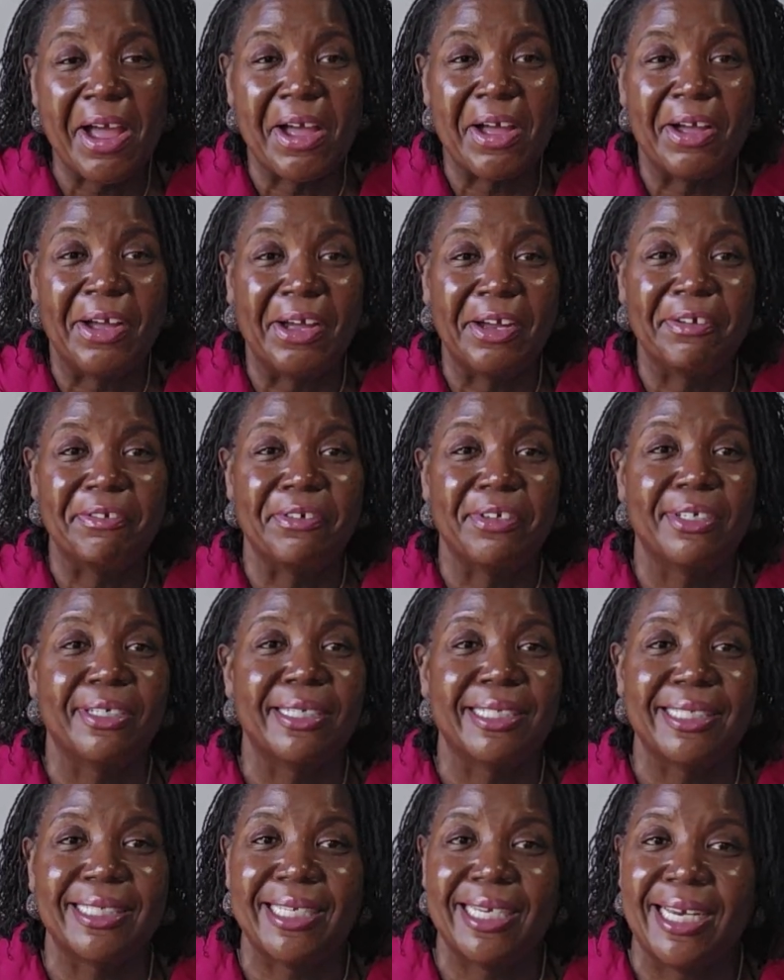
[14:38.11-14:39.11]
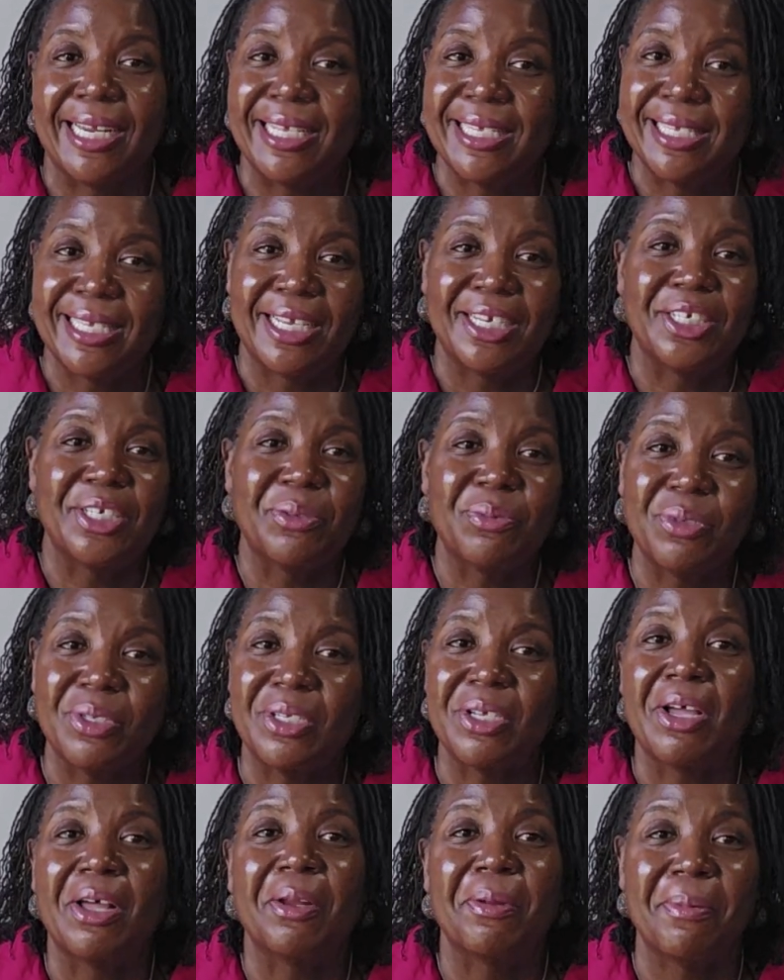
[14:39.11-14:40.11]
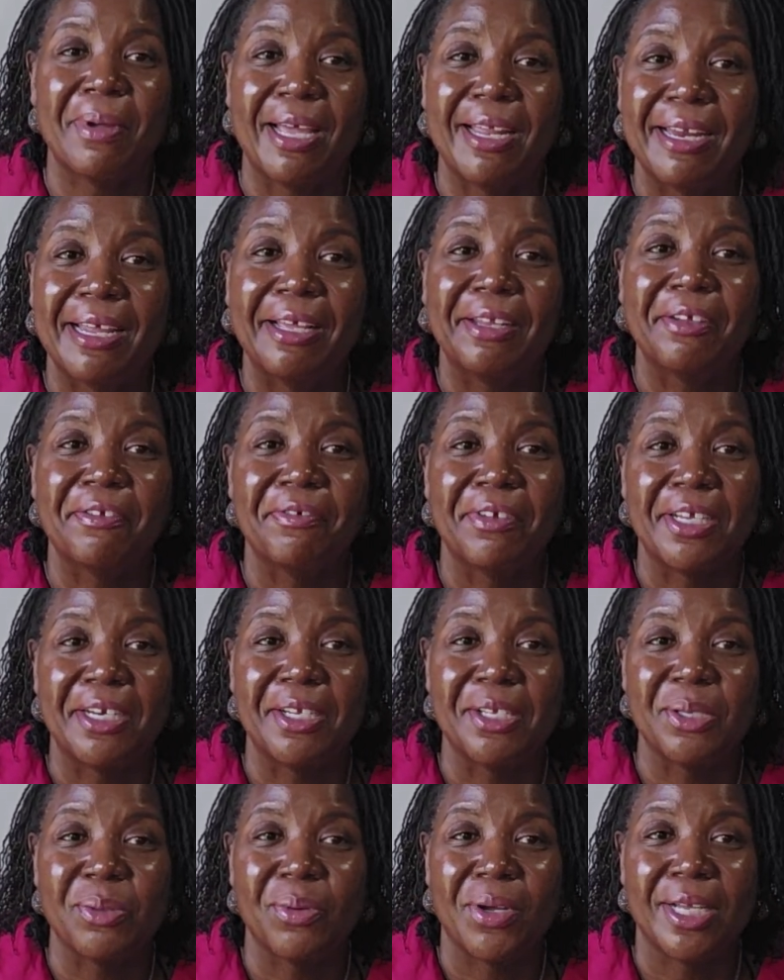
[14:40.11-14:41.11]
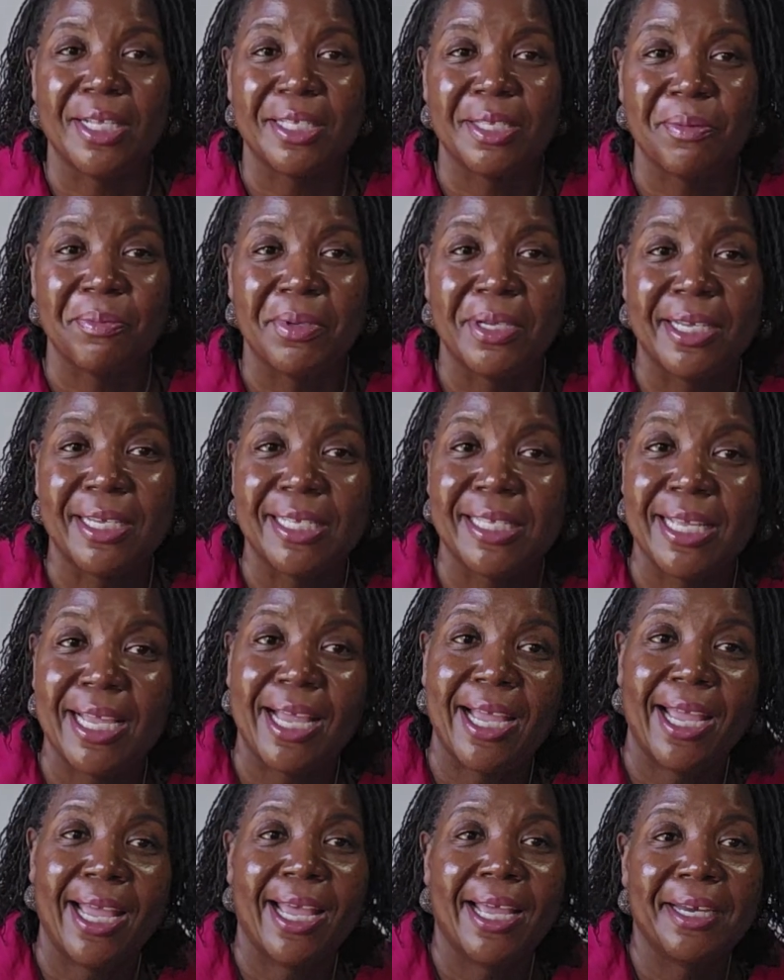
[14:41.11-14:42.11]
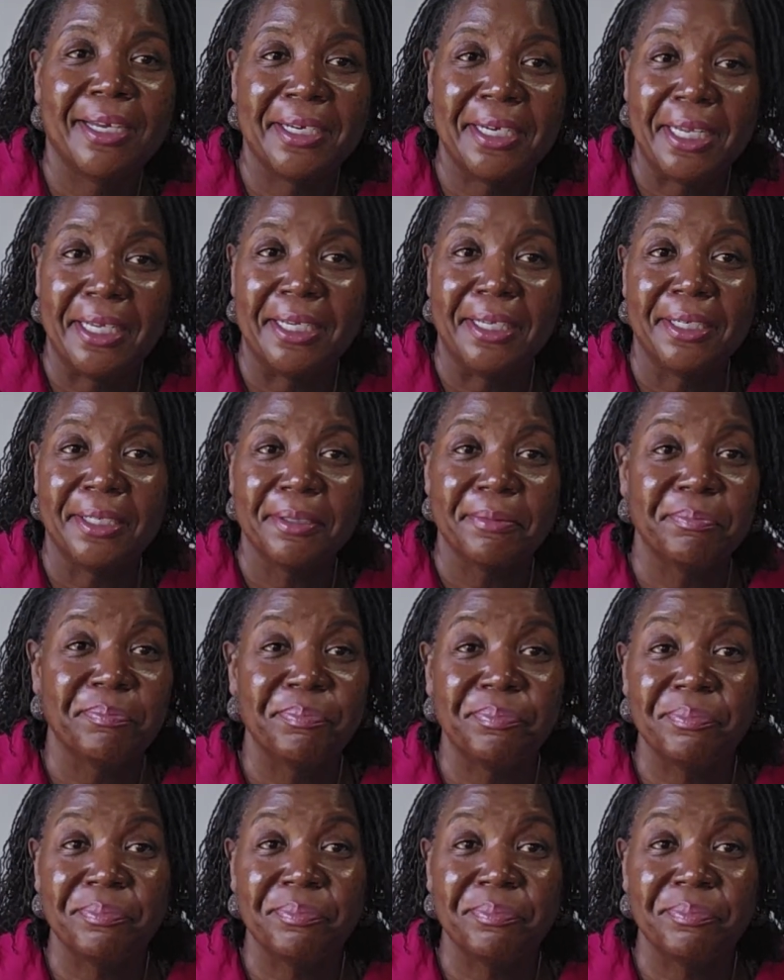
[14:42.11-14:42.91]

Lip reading: However, today's session was all about elevated sweats because I had a need.